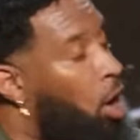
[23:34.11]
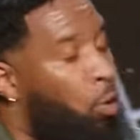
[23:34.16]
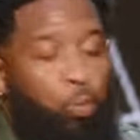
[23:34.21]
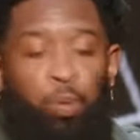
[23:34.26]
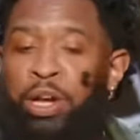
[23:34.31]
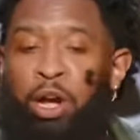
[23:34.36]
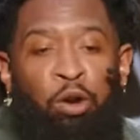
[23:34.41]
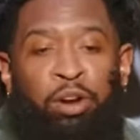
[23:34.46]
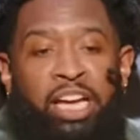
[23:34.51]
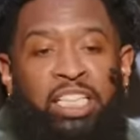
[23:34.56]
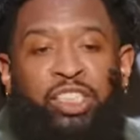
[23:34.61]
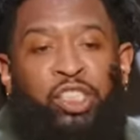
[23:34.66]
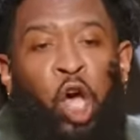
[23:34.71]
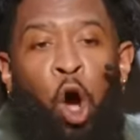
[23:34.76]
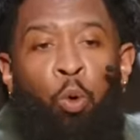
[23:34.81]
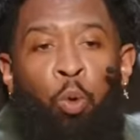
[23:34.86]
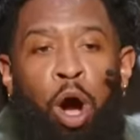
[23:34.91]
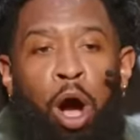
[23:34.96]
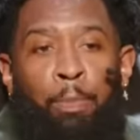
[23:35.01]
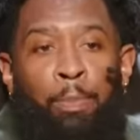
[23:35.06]
We're gonna get
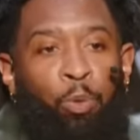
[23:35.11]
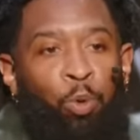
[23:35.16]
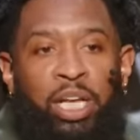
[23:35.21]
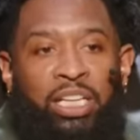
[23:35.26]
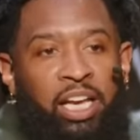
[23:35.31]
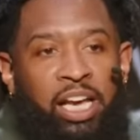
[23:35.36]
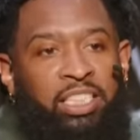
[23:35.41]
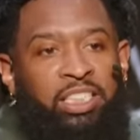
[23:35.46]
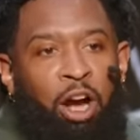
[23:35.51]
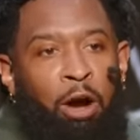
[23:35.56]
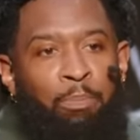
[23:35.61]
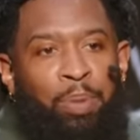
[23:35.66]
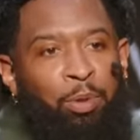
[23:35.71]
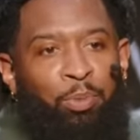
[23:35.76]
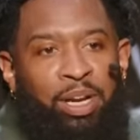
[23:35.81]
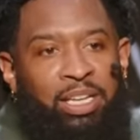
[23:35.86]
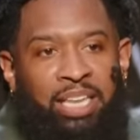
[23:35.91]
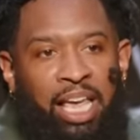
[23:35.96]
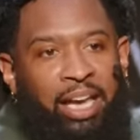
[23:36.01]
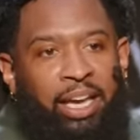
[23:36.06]
toe up. It's gonna be
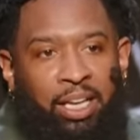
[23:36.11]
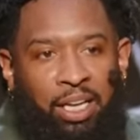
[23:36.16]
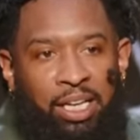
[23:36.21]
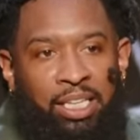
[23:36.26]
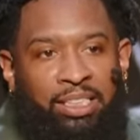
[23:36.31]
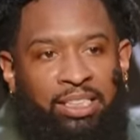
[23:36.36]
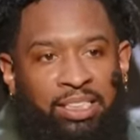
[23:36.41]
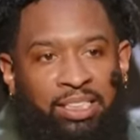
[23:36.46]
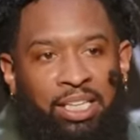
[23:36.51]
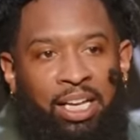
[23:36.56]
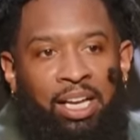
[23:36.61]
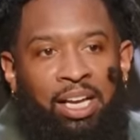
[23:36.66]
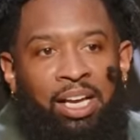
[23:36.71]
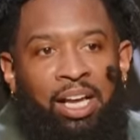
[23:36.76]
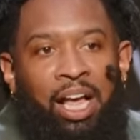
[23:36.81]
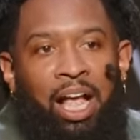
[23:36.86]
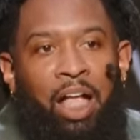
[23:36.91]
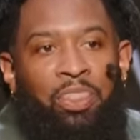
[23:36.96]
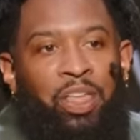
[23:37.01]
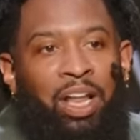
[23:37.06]
ridiculous
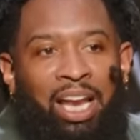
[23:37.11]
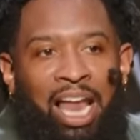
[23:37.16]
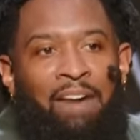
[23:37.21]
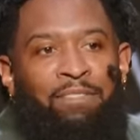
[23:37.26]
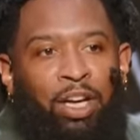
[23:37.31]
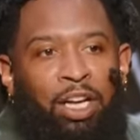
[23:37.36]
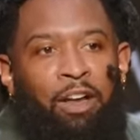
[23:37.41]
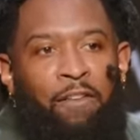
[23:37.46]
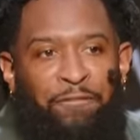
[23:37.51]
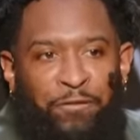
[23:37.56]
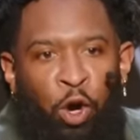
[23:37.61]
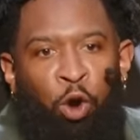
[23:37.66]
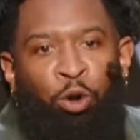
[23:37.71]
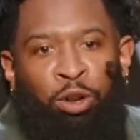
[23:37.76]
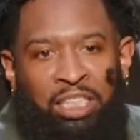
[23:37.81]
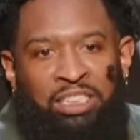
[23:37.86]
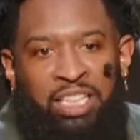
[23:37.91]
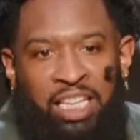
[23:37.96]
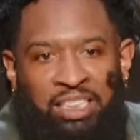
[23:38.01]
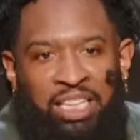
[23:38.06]
the level of
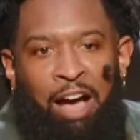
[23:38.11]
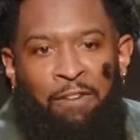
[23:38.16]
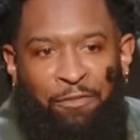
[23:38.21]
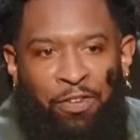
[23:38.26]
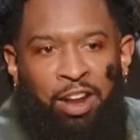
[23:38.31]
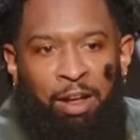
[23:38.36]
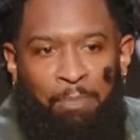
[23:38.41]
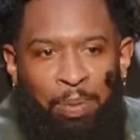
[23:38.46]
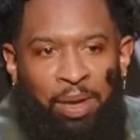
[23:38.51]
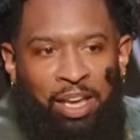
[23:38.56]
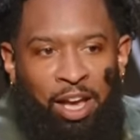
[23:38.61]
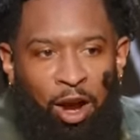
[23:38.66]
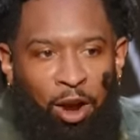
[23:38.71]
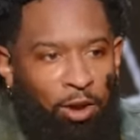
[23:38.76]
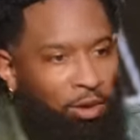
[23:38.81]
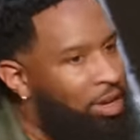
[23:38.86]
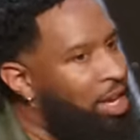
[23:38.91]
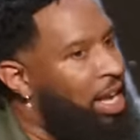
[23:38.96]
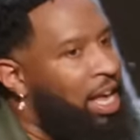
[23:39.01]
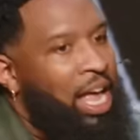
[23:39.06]
foolishness I'm finna be on.
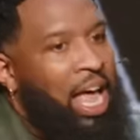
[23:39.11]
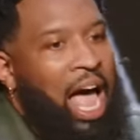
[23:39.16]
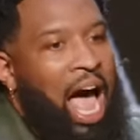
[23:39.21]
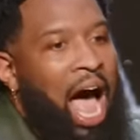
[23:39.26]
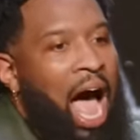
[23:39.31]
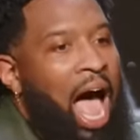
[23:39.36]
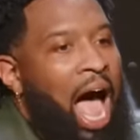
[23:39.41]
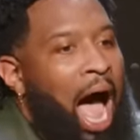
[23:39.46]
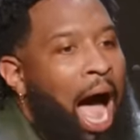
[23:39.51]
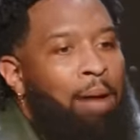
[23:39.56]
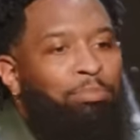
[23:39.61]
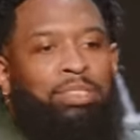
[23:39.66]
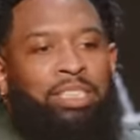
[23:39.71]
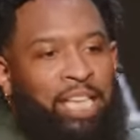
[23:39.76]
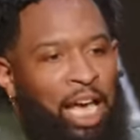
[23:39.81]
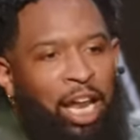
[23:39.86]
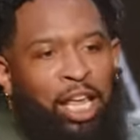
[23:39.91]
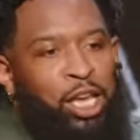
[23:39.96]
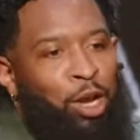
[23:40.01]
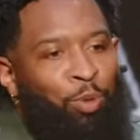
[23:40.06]
I'm
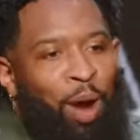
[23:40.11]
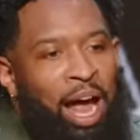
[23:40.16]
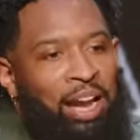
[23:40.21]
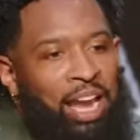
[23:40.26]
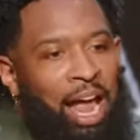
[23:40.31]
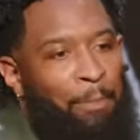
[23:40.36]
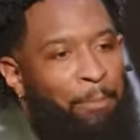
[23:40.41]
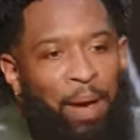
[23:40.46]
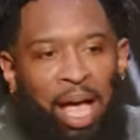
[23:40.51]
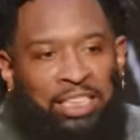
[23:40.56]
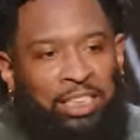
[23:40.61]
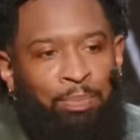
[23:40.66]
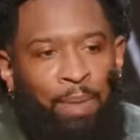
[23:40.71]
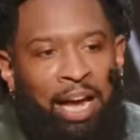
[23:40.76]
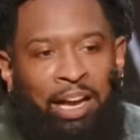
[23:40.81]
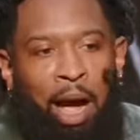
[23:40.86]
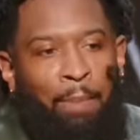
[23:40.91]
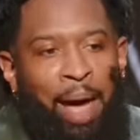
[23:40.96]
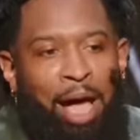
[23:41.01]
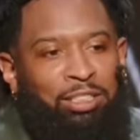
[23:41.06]
telling you right now, Pastor
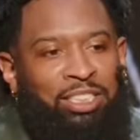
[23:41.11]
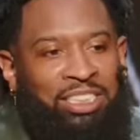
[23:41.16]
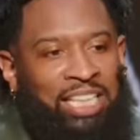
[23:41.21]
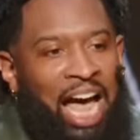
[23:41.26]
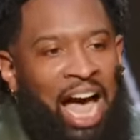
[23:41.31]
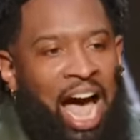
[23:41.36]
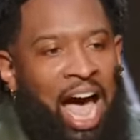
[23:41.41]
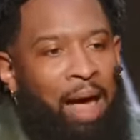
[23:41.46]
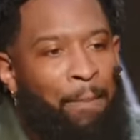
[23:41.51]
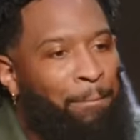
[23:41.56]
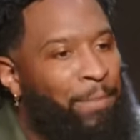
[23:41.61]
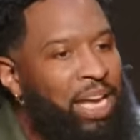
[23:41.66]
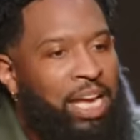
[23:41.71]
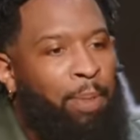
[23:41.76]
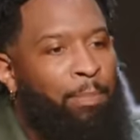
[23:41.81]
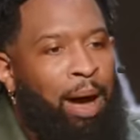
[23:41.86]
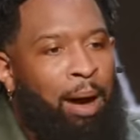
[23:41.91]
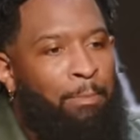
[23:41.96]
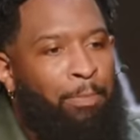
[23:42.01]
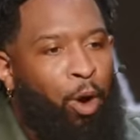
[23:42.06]
Mike, I'm outside. Me
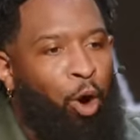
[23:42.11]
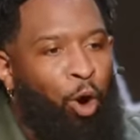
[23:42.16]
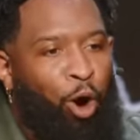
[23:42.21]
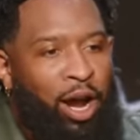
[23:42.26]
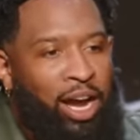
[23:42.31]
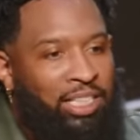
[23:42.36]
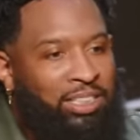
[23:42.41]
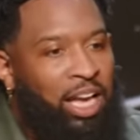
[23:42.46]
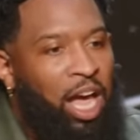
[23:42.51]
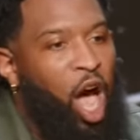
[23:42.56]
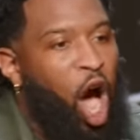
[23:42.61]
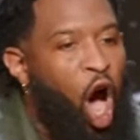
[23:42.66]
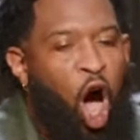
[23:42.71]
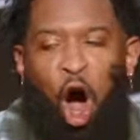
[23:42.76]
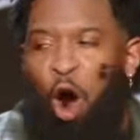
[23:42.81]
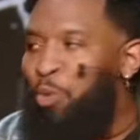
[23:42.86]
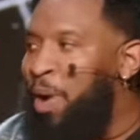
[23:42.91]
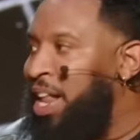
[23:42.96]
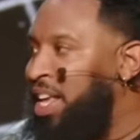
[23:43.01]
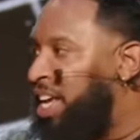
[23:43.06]
and my boys
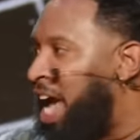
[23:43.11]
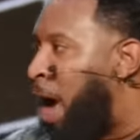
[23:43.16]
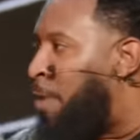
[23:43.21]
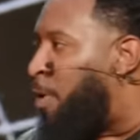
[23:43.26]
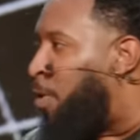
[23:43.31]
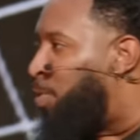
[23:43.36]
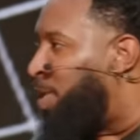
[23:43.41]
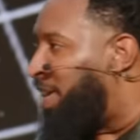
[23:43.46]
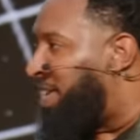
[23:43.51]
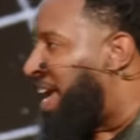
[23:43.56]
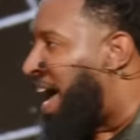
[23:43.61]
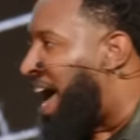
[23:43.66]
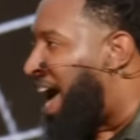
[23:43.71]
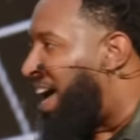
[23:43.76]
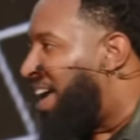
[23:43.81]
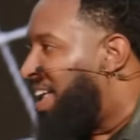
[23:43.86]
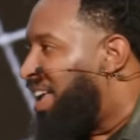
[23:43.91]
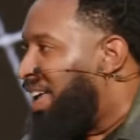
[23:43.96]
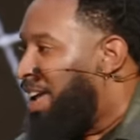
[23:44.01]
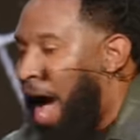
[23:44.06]
already got what we
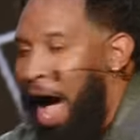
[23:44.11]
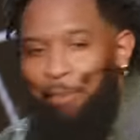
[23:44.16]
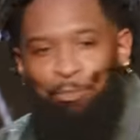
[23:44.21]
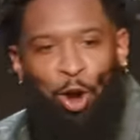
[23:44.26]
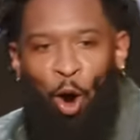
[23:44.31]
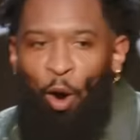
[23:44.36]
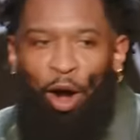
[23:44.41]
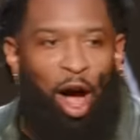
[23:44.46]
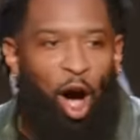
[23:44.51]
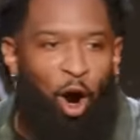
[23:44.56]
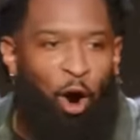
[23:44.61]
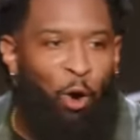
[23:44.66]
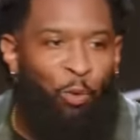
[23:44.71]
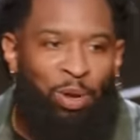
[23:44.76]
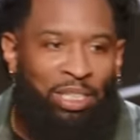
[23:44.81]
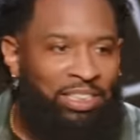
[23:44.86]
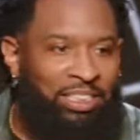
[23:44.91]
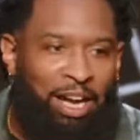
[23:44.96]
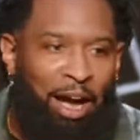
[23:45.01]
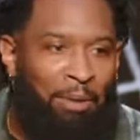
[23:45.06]
got. I'm going home
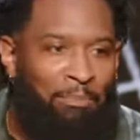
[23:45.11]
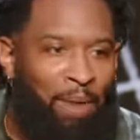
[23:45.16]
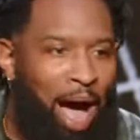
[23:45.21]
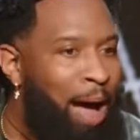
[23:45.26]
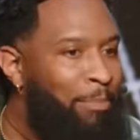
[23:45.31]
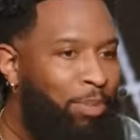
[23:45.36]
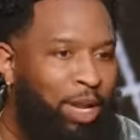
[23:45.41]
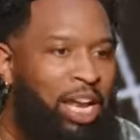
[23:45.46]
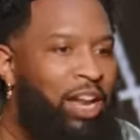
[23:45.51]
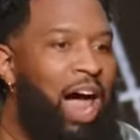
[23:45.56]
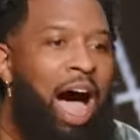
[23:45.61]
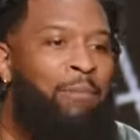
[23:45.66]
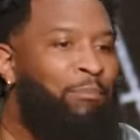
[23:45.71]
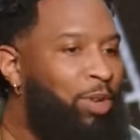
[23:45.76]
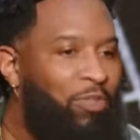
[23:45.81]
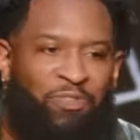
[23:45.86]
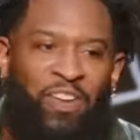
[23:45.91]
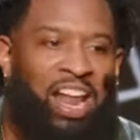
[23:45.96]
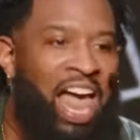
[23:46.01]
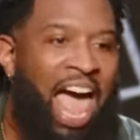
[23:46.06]
with some. I'm, I'm
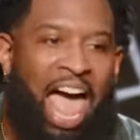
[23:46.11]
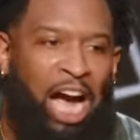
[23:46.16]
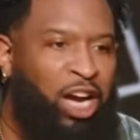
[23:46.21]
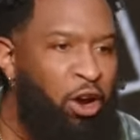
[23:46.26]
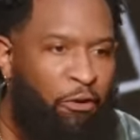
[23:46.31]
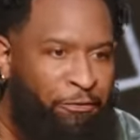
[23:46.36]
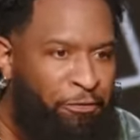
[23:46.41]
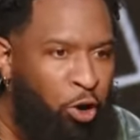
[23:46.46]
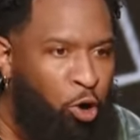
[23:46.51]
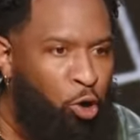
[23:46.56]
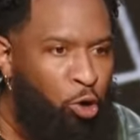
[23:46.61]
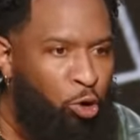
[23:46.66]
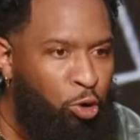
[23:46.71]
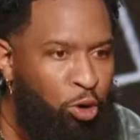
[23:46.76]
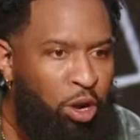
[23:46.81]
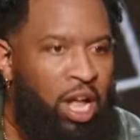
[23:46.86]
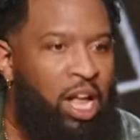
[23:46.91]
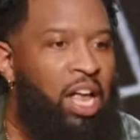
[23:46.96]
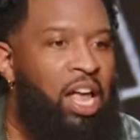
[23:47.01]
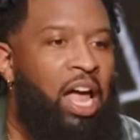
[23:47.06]
finna act a fool.
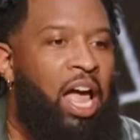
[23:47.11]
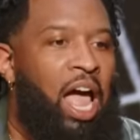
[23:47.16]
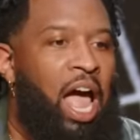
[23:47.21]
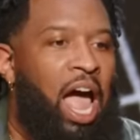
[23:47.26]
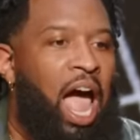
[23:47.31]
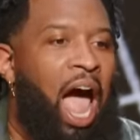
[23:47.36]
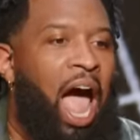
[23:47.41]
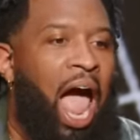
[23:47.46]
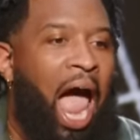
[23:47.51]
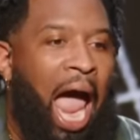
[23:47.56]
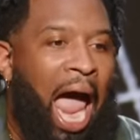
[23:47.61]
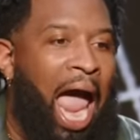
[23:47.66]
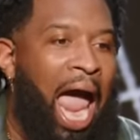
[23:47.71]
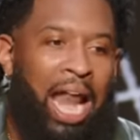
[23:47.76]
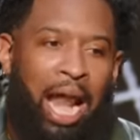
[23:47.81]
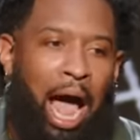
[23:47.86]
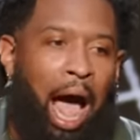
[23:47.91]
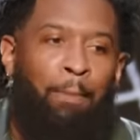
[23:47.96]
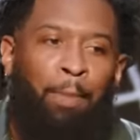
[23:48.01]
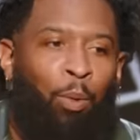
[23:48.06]

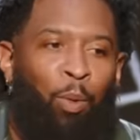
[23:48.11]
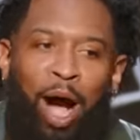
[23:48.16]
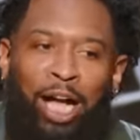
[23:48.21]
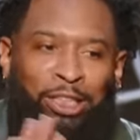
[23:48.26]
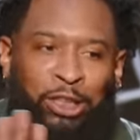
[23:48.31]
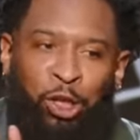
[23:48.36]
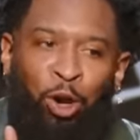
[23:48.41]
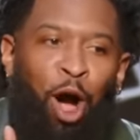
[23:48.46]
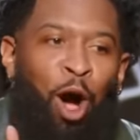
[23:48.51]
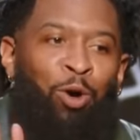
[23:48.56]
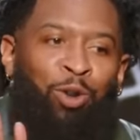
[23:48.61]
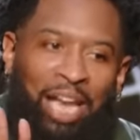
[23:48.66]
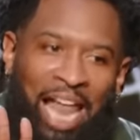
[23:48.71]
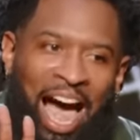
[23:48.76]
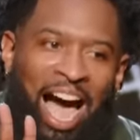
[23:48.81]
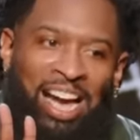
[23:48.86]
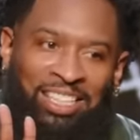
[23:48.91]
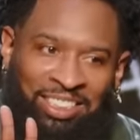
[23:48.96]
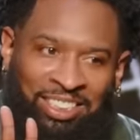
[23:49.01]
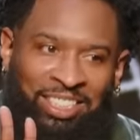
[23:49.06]
And I'm gonna watch you
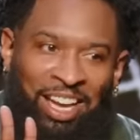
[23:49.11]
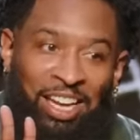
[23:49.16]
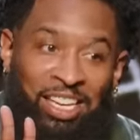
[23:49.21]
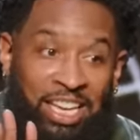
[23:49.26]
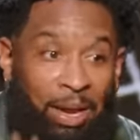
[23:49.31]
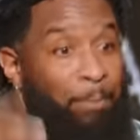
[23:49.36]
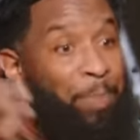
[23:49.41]
online Sunday.